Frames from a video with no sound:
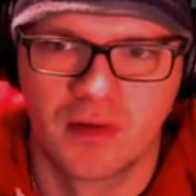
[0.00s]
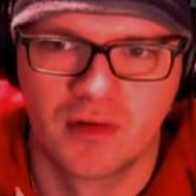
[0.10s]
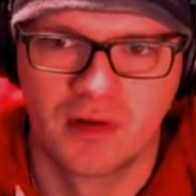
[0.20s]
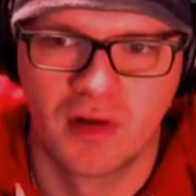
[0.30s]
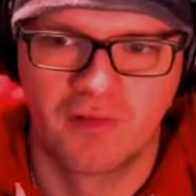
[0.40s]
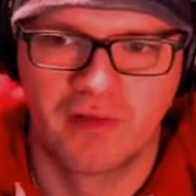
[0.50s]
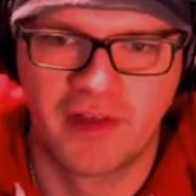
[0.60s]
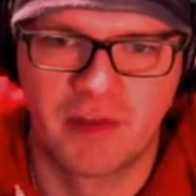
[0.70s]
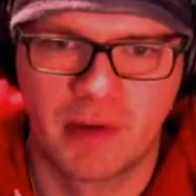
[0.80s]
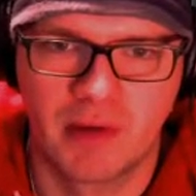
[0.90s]
Got
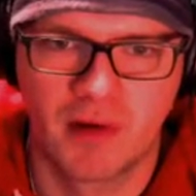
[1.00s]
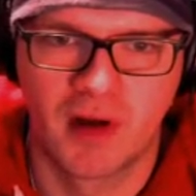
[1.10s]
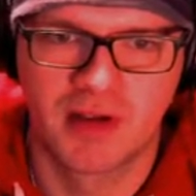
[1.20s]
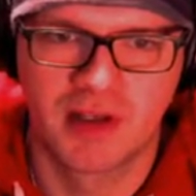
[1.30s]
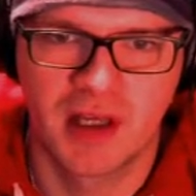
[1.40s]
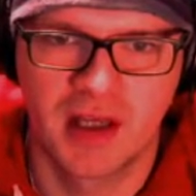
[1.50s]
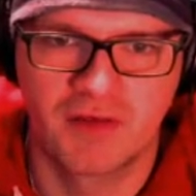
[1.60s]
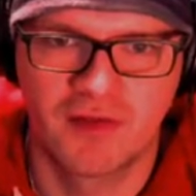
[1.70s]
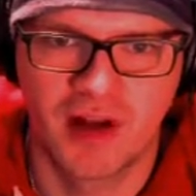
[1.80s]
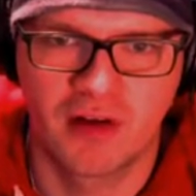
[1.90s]
50 big blinds here,
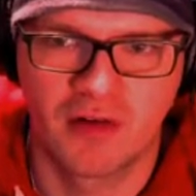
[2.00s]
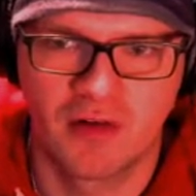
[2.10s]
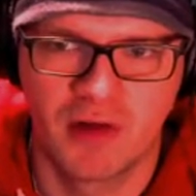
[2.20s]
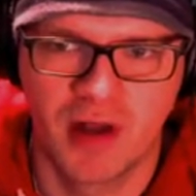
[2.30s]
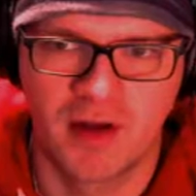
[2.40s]
flat call, yeah.